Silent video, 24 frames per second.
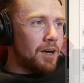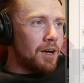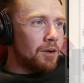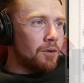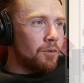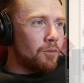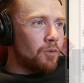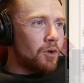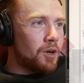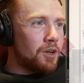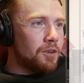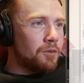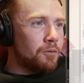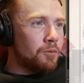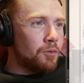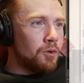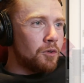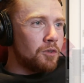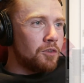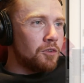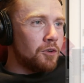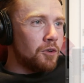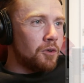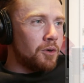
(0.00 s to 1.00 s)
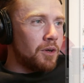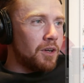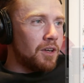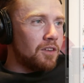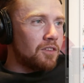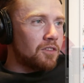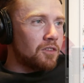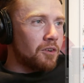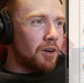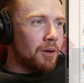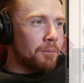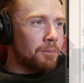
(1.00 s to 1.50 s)
But what it will do
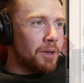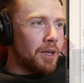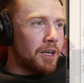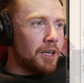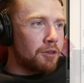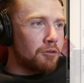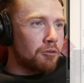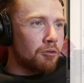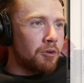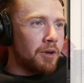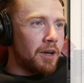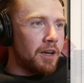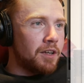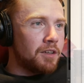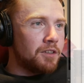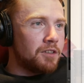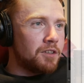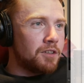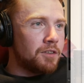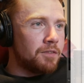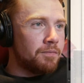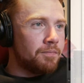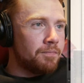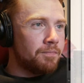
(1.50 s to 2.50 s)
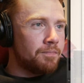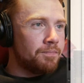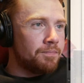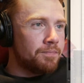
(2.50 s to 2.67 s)
is, so I'm playing through Edge,